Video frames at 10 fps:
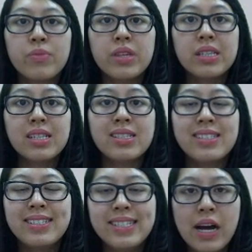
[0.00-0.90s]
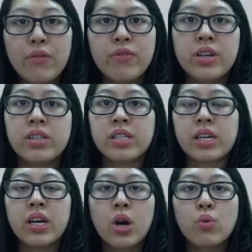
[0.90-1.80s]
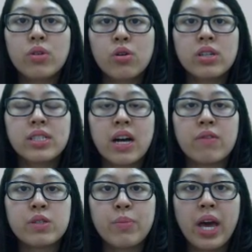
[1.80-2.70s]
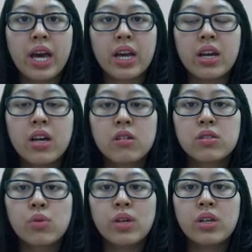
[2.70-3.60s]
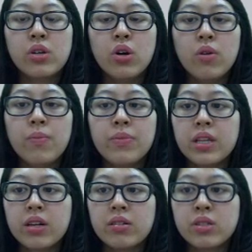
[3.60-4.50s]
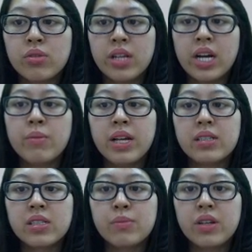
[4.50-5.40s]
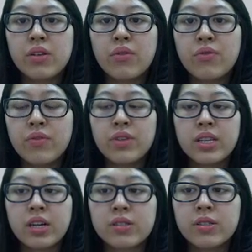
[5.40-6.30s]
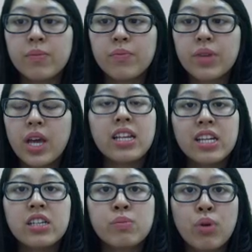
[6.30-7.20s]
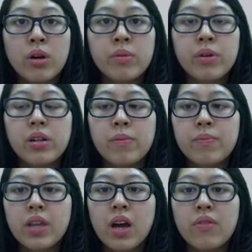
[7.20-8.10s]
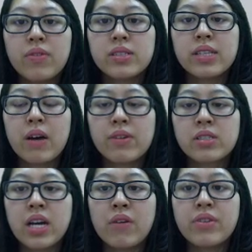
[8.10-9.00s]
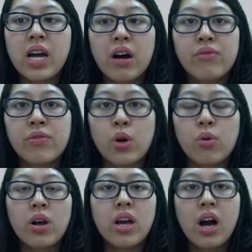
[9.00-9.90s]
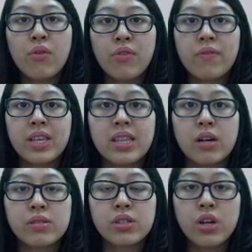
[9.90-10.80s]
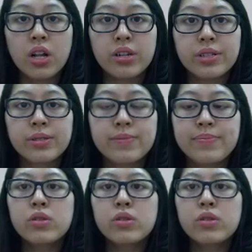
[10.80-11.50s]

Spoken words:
This is definitely we're going to have to pay. So we know that there's a reliable estimate, $50,000, and it is probable of us having to have an outflow of $50,000.